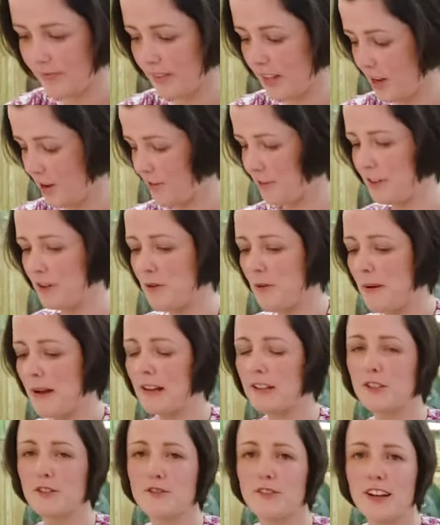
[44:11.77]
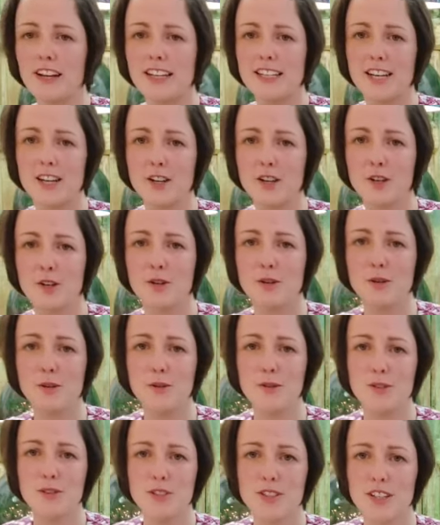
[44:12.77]
Hopefully we'll be able to find out
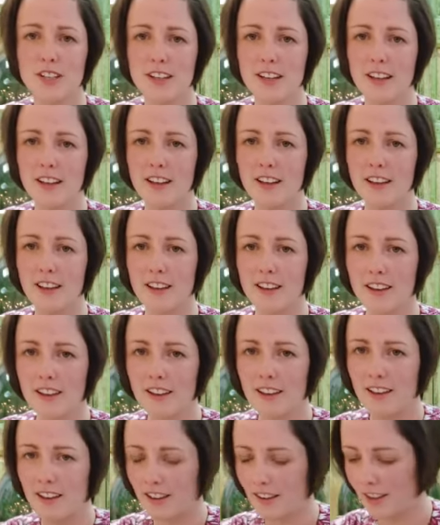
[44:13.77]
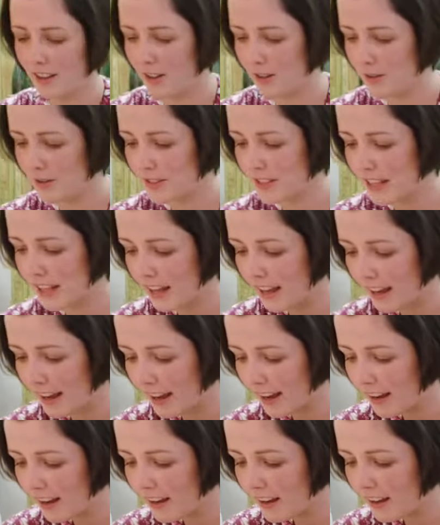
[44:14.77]
who's there.